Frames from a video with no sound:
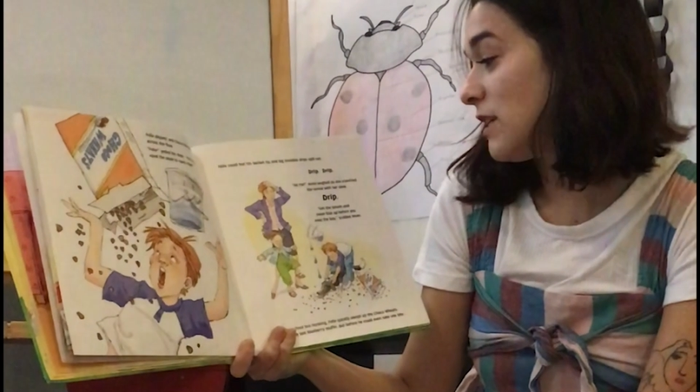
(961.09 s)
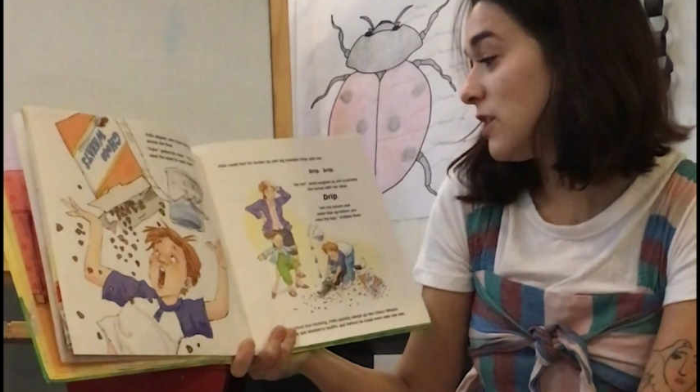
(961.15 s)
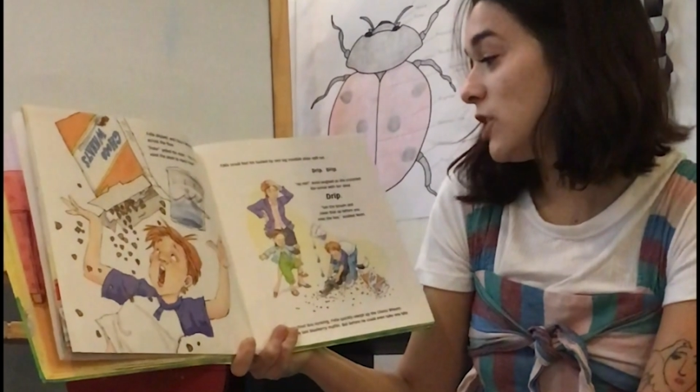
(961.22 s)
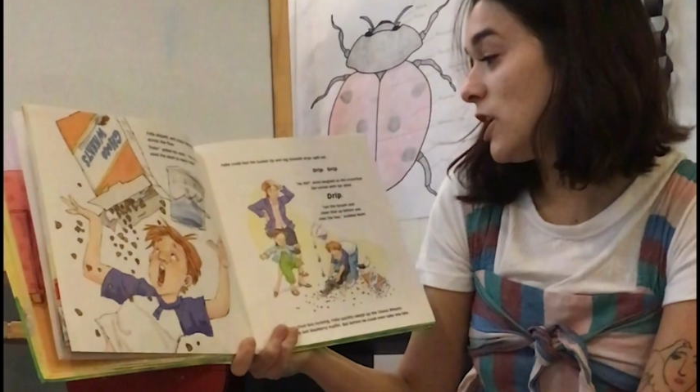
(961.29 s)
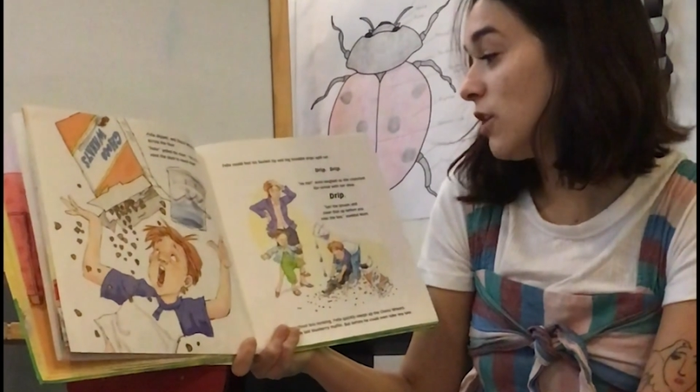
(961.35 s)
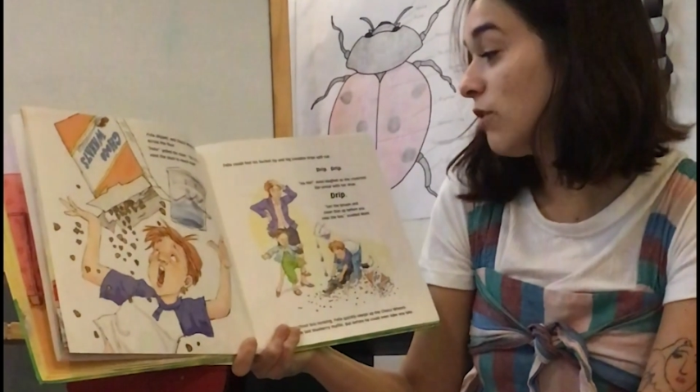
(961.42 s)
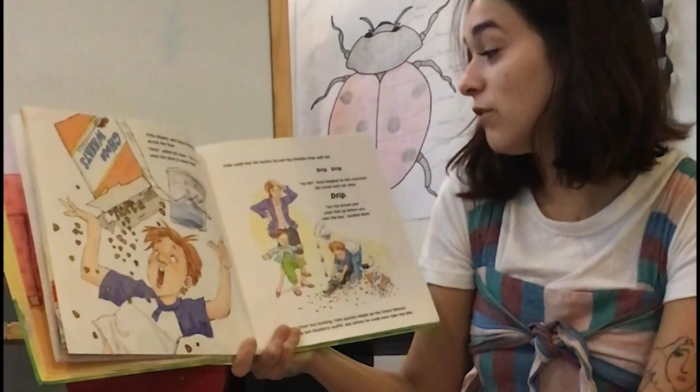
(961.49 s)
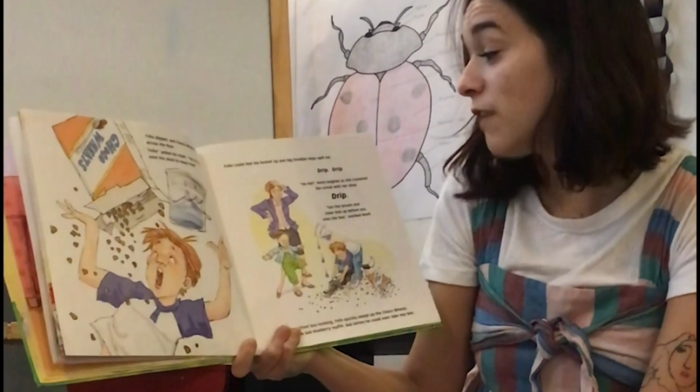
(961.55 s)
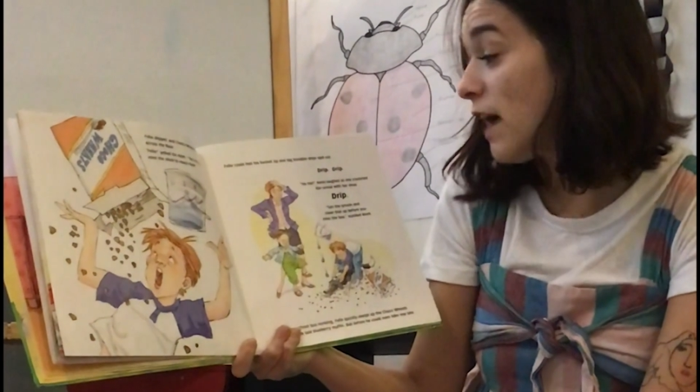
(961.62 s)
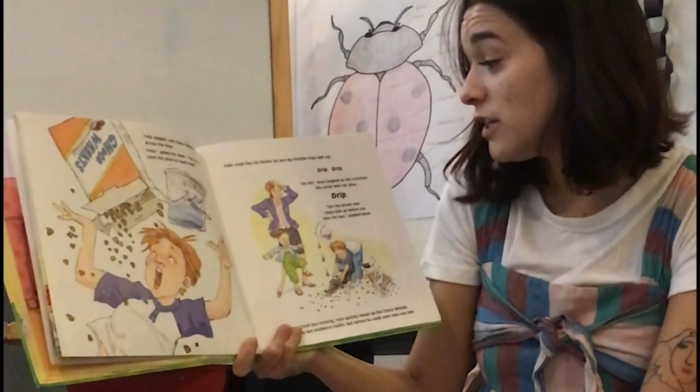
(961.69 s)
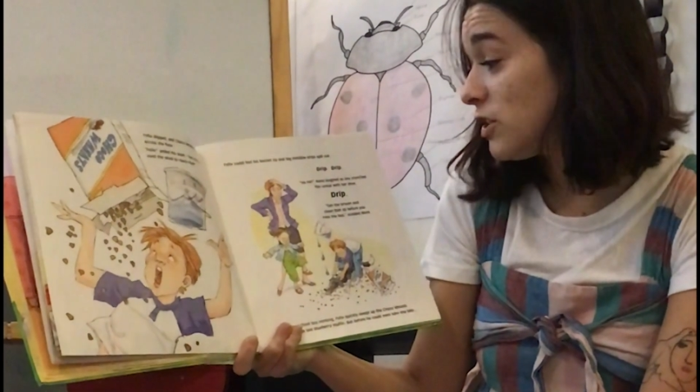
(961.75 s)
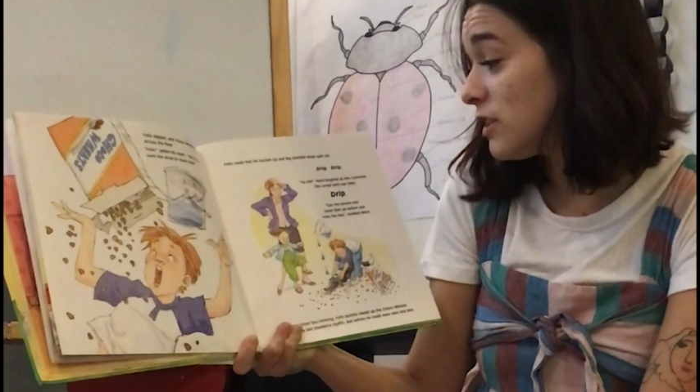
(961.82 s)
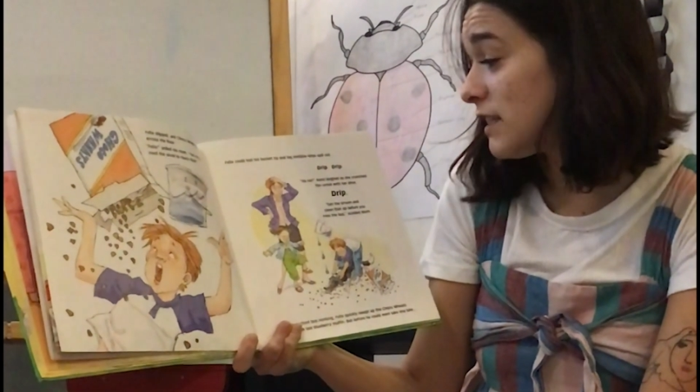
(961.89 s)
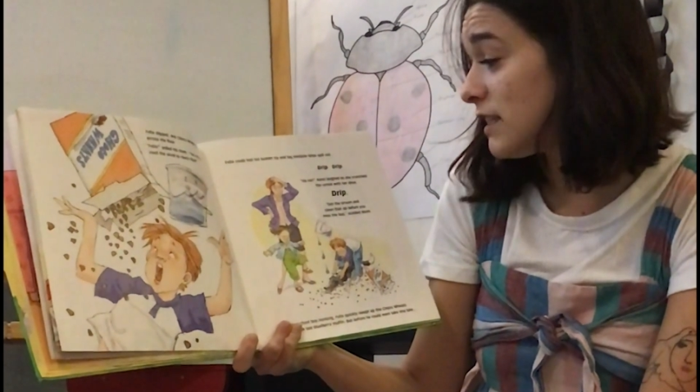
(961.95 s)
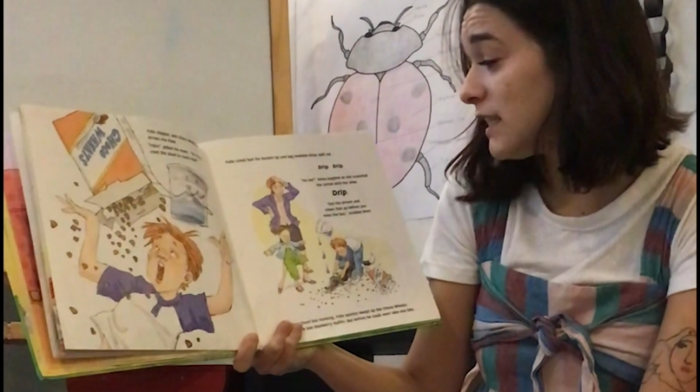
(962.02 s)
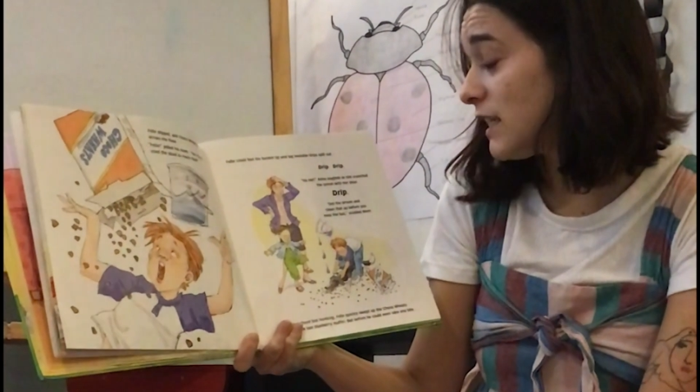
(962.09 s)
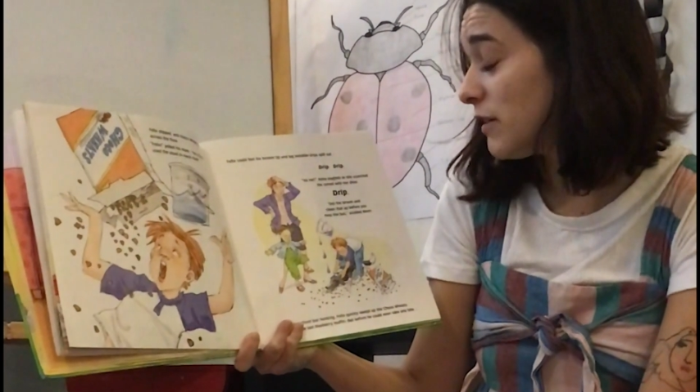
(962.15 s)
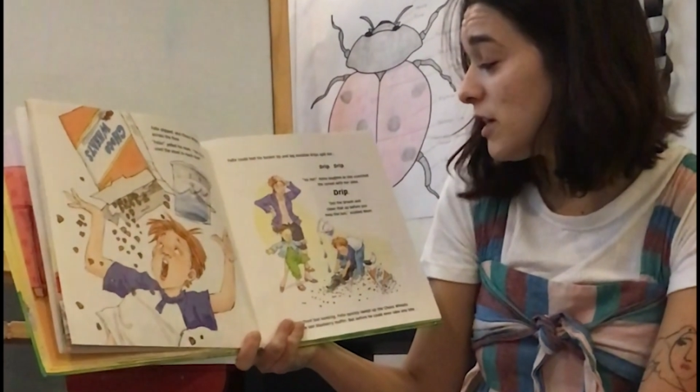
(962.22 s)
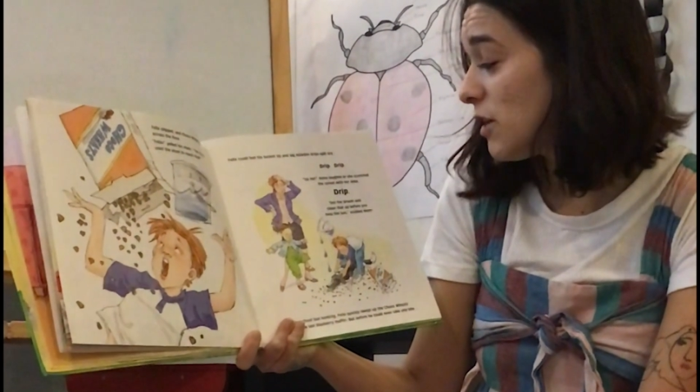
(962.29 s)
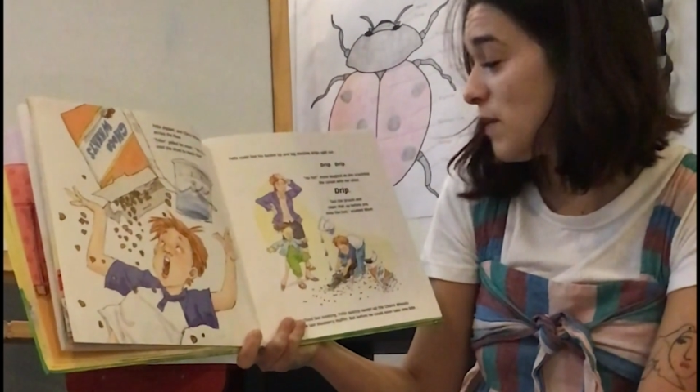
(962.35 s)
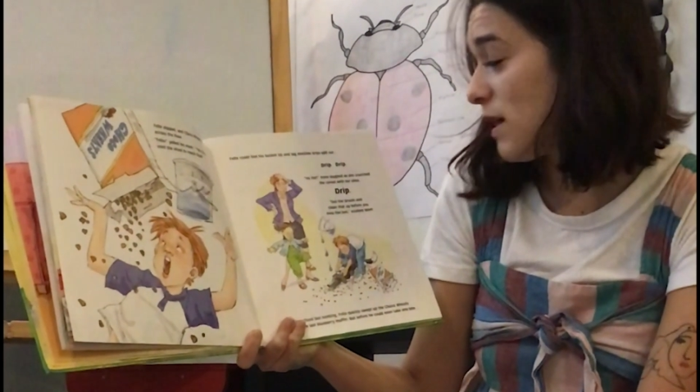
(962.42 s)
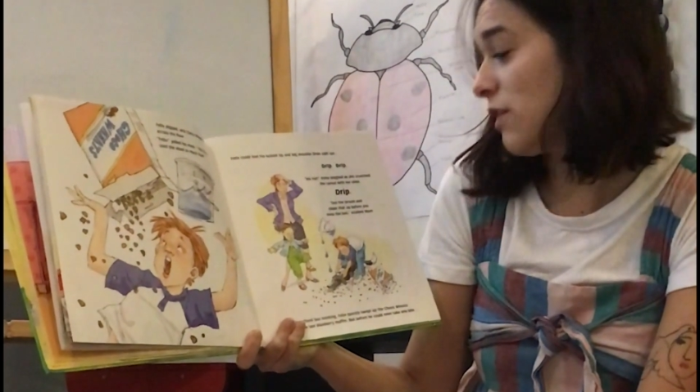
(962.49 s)
as she crunched the
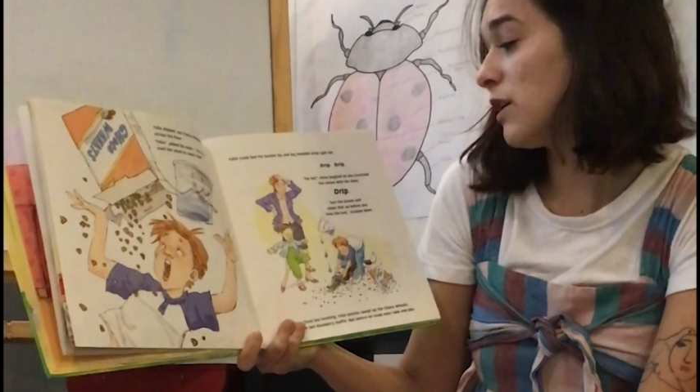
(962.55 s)
cereal with